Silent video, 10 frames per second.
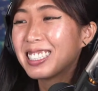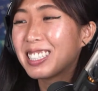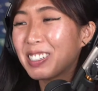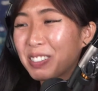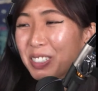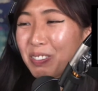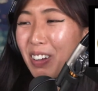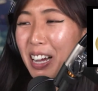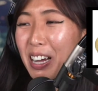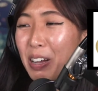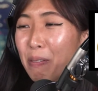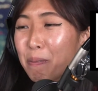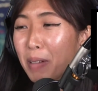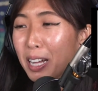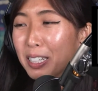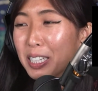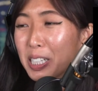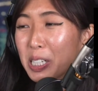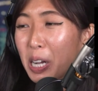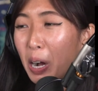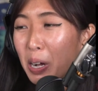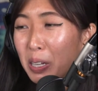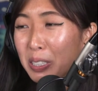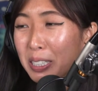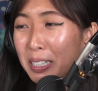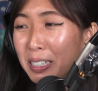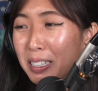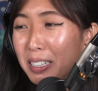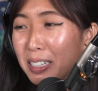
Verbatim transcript: She was my melancholy